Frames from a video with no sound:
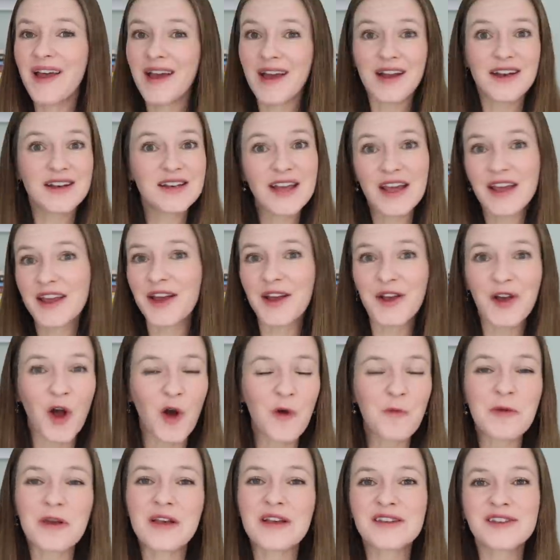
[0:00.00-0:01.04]
and taking
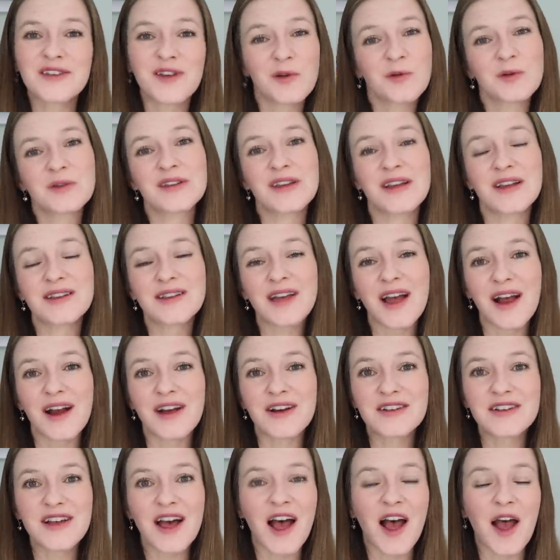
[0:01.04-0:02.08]
copious notes the
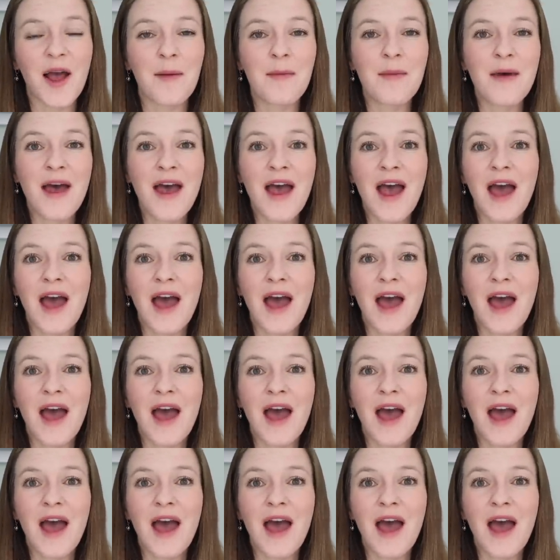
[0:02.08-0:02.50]
entire time